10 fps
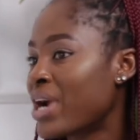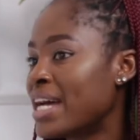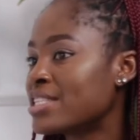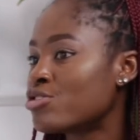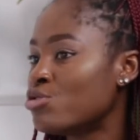of
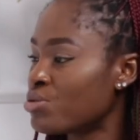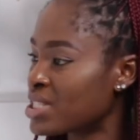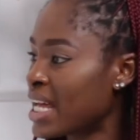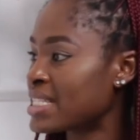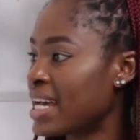brands
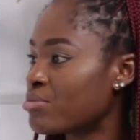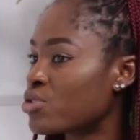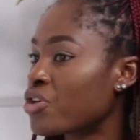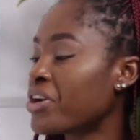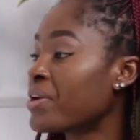use that
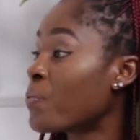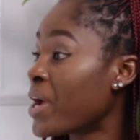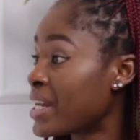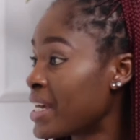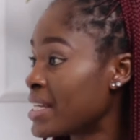time to create
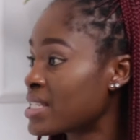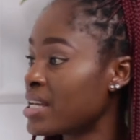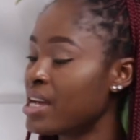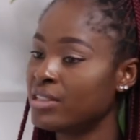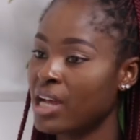awareness
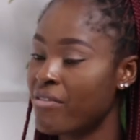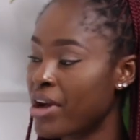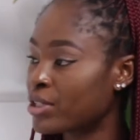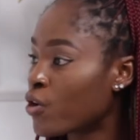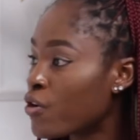uh,
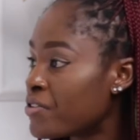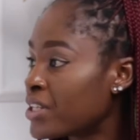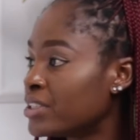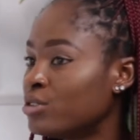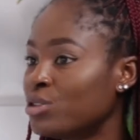around
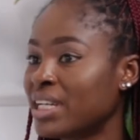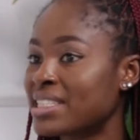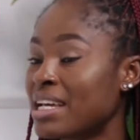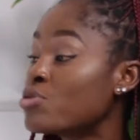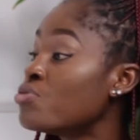COVID. Use
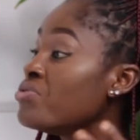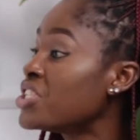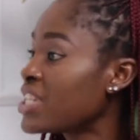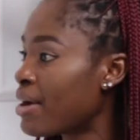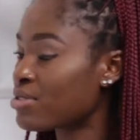that time to
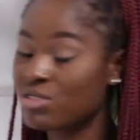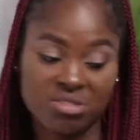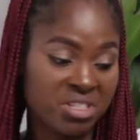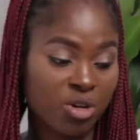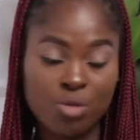reach out
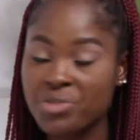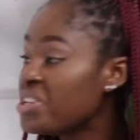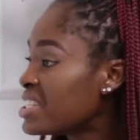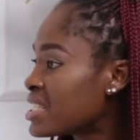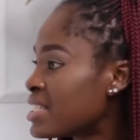to their
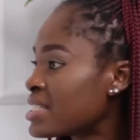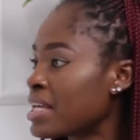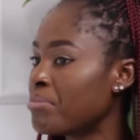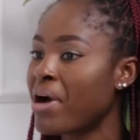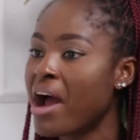communities,
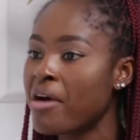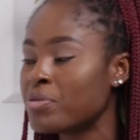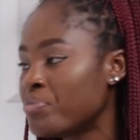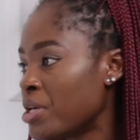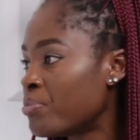
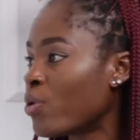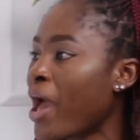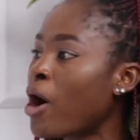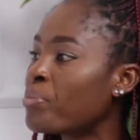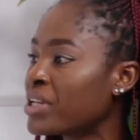empowering True.
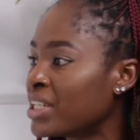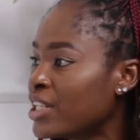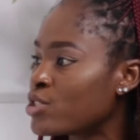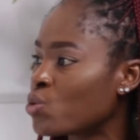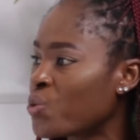people, helping True.
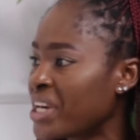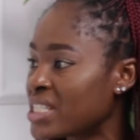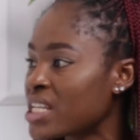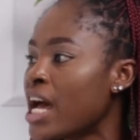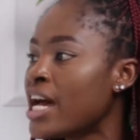in little
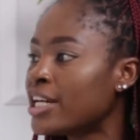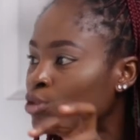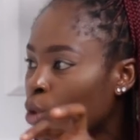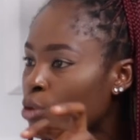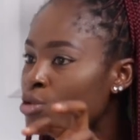ways.
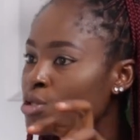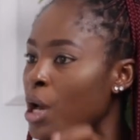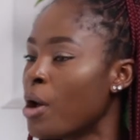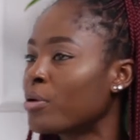Those